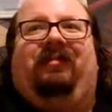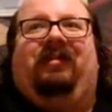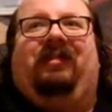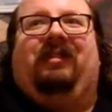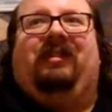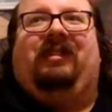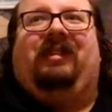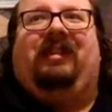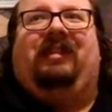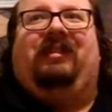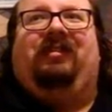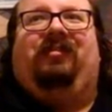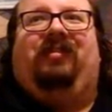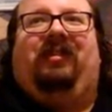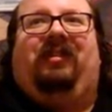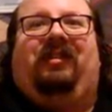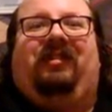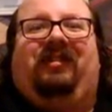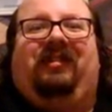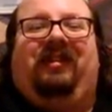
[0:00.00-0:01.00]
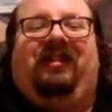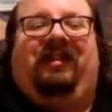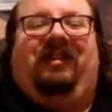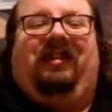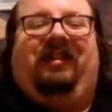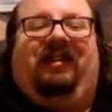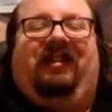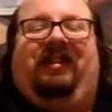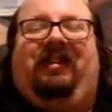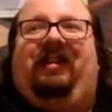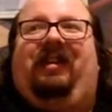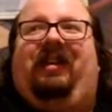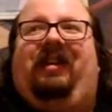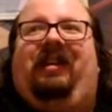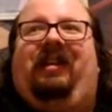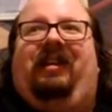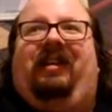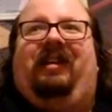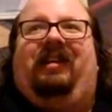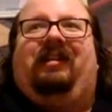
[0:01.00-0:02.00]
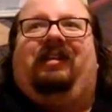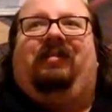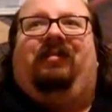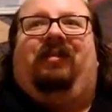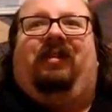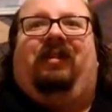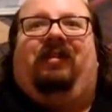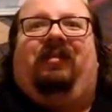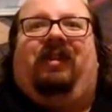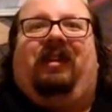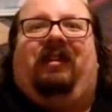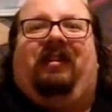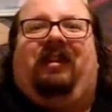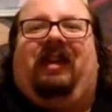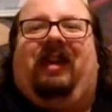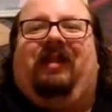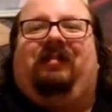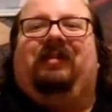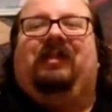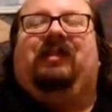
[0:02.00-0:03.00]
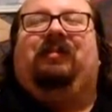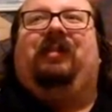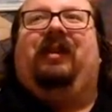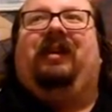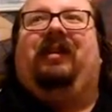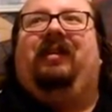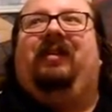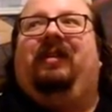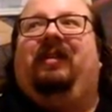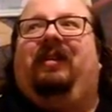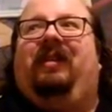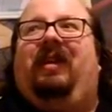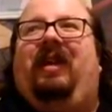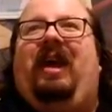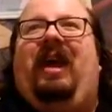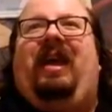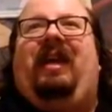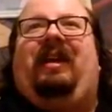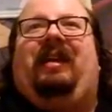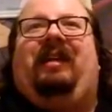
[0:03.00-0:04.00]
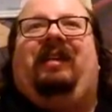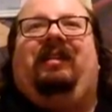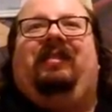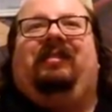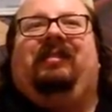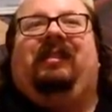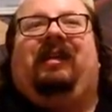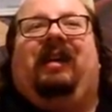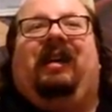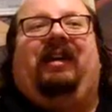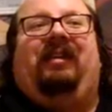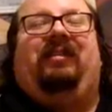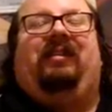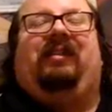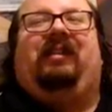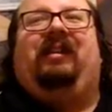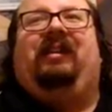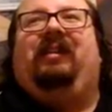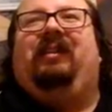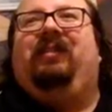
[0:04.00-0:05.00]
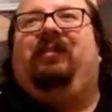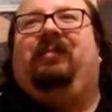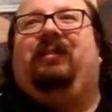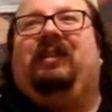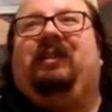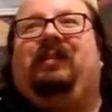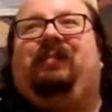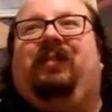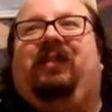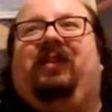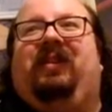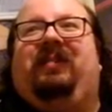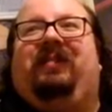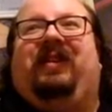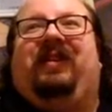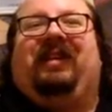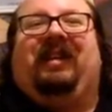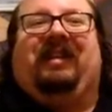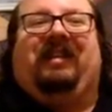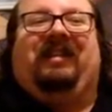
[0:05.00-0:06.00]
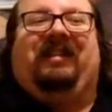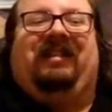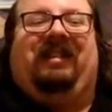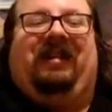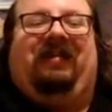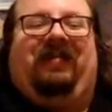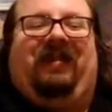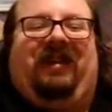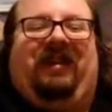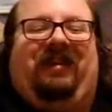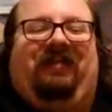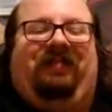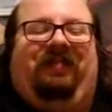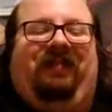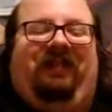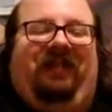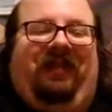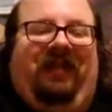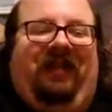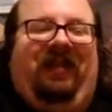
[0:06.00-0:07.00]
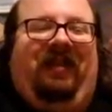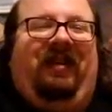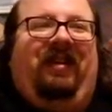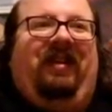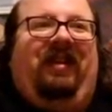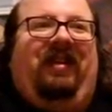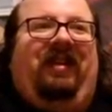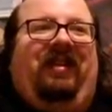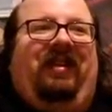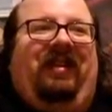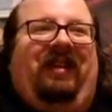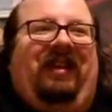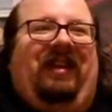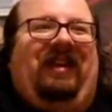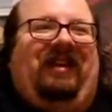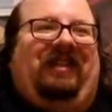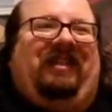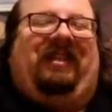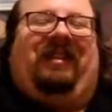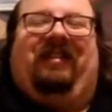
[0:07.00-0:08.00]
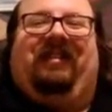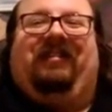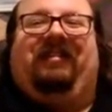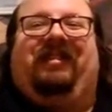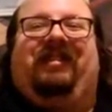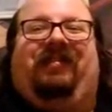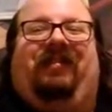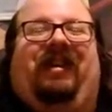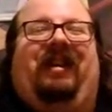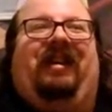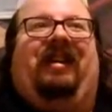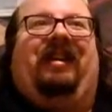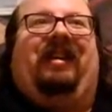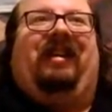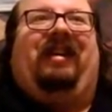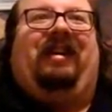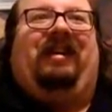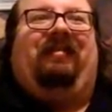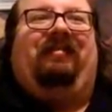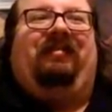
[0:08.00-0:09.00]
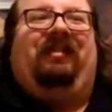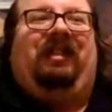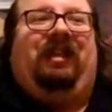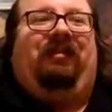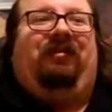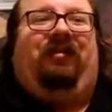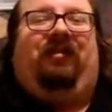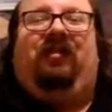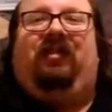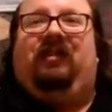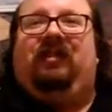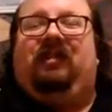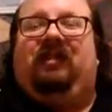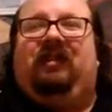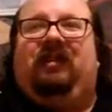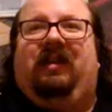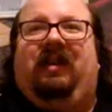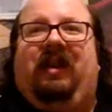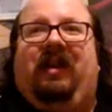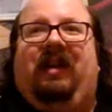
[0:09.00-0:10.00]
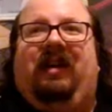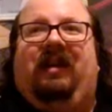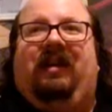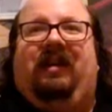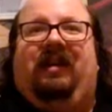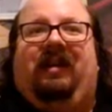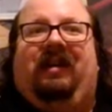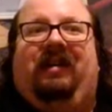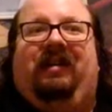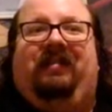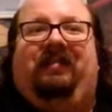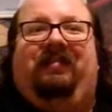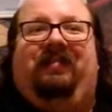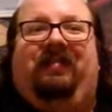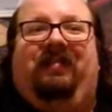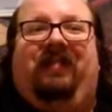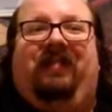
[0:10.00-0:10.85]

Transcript: for his kids while he has to run around on campus a bit. Hey, he knows a guy who plays Pokemon at the same time. So it was fun. Gen 4 also had